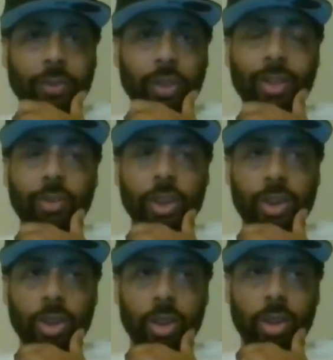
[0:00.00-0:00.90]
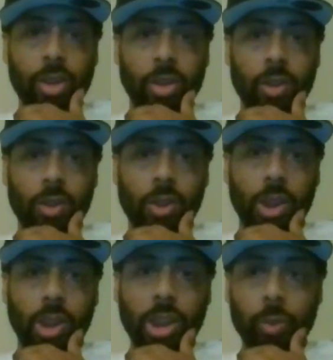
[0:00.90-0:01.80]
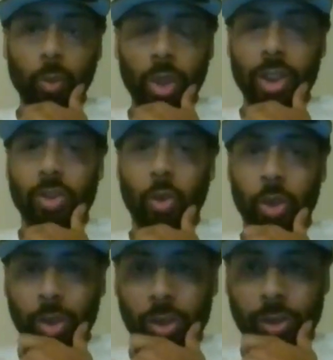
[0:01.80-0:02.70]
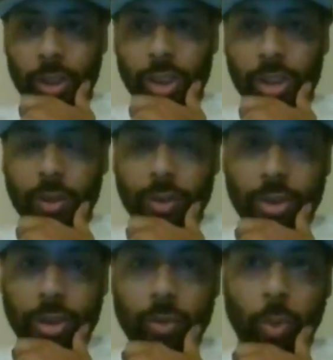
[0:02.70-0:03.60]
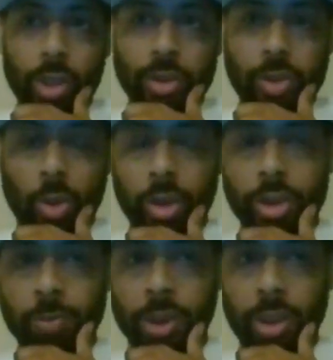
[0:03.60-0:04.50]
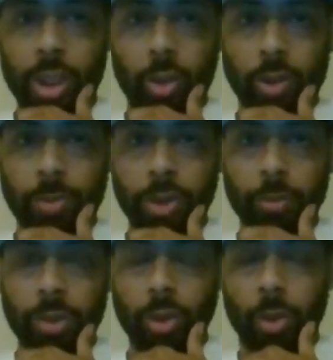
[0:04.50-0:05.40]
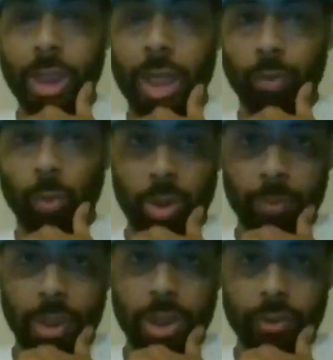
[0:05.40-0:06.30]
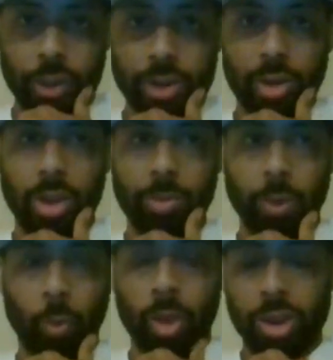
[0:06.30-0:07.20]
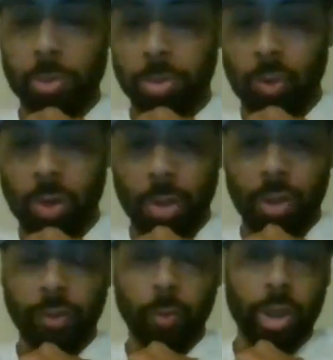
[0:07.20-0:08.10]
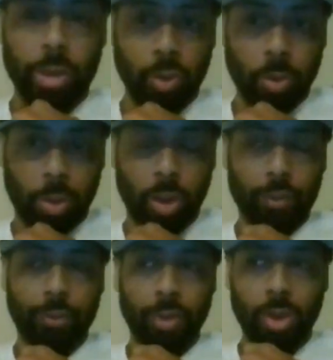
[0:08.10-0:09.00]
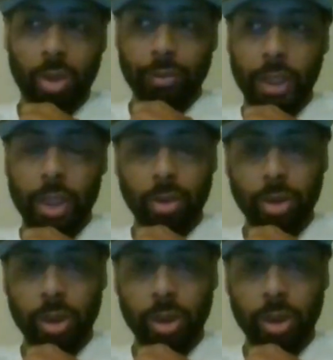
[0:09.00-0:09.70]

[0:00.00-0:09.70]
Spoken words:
think initially he was going to he was going there speaking on behalf of Weebay initially, but once he blew him off the way he blew him off, that